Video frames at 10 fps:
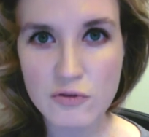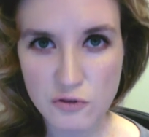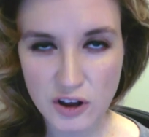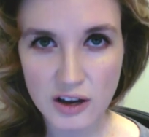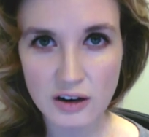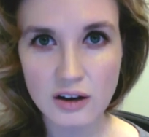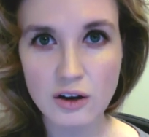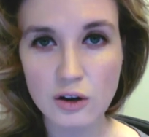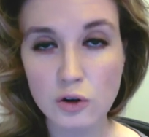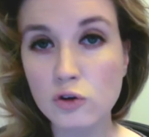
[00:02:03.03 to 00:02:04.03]
Finn,
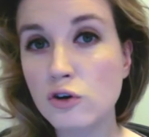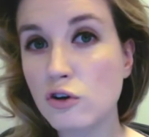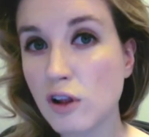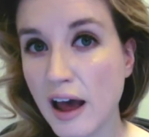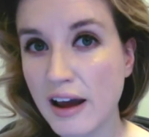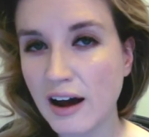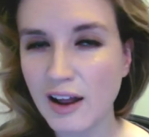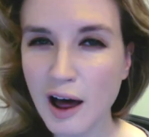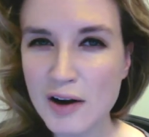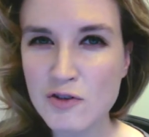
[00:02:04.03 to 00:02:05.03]
Luke, or Leia. A
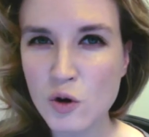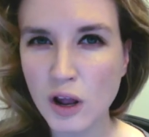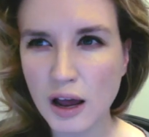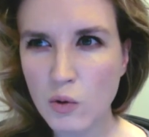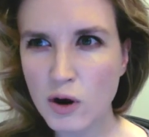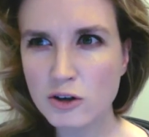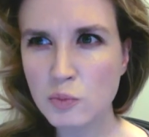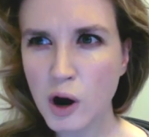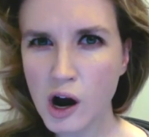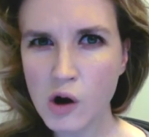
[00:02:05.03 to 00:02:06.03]
lot of you are like, where's
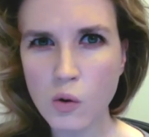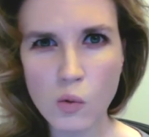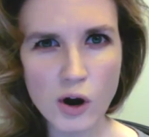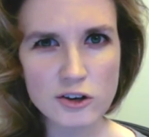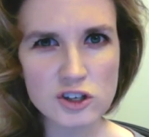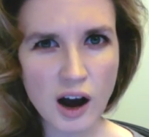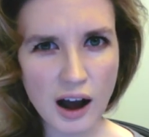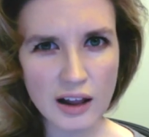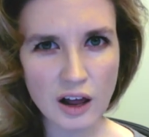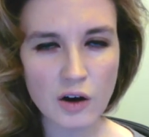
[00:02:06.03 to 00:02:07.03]
Poe? Where's
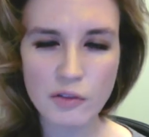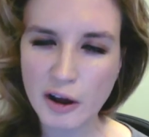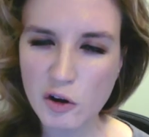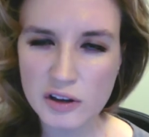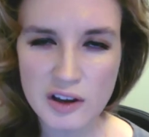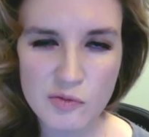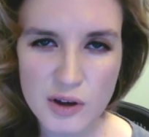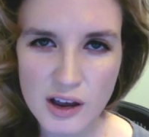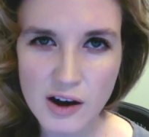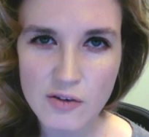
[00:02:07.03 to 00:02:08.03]
Kylo? They only give
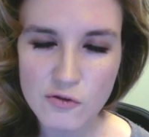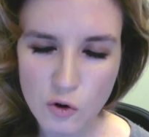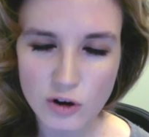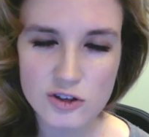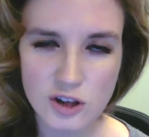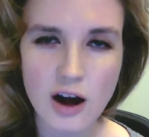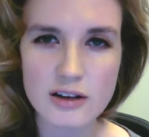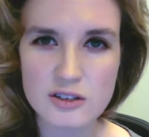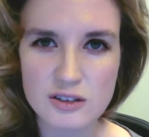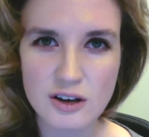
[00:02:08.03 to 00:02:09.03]
me 4
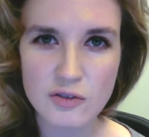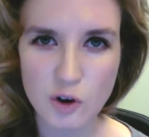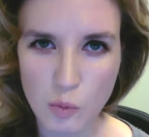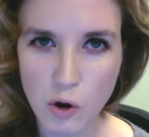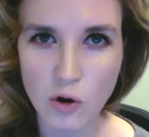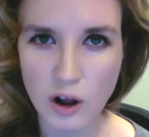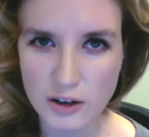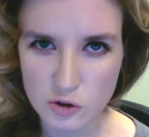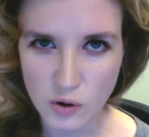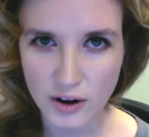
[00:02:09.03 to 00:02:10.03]
slots for a poll
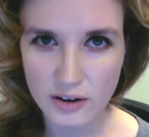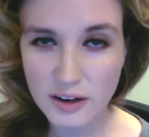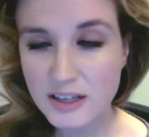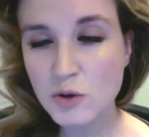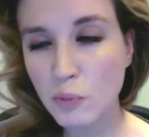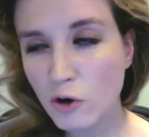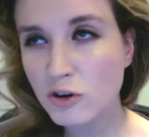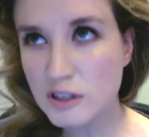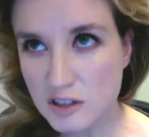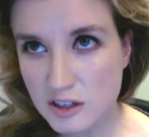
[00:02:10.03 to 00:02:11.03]
on Twitter. It's a
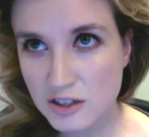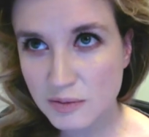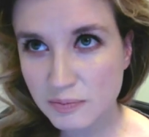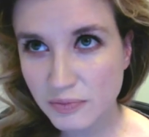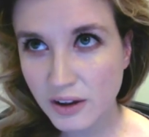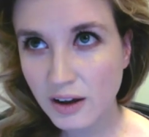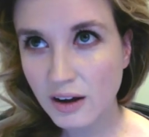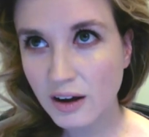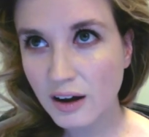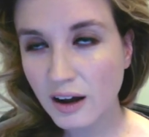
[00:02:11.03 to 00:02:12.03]
broken system.
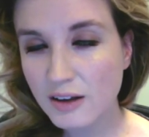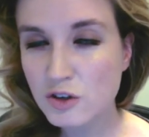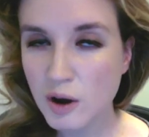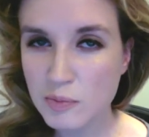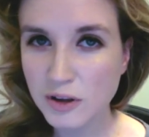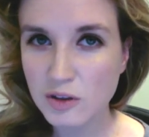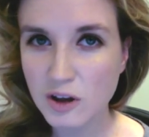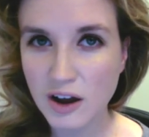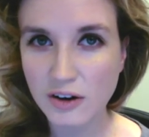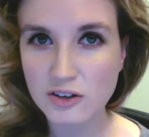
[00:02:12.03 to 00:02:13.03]
And so I pick the
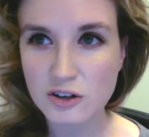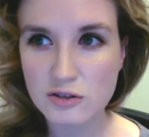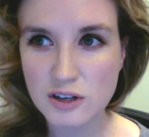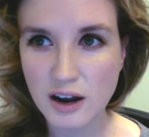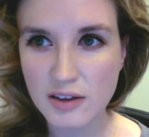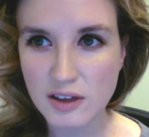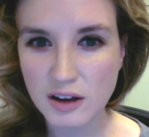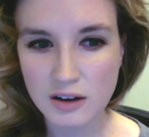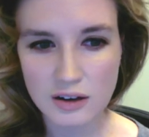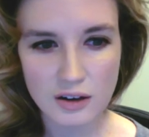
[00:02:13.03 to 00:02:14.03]
characters that I
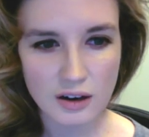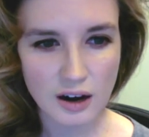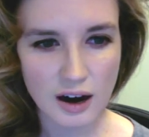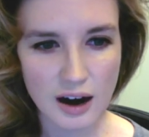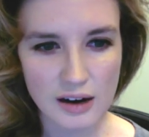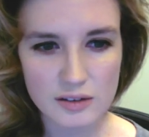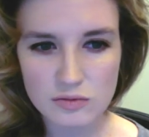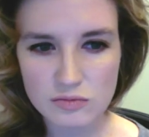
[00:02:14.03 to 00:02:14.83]
think are